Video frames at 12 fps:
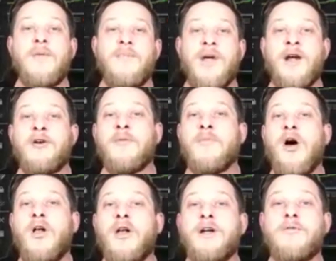a
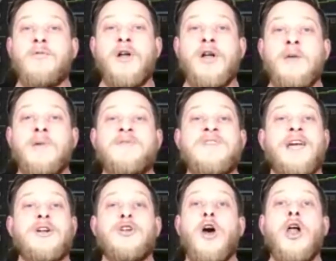parabolic run up of
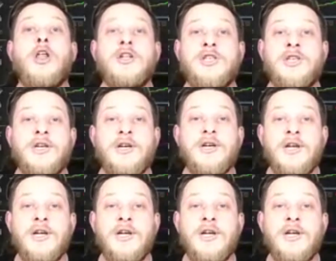technology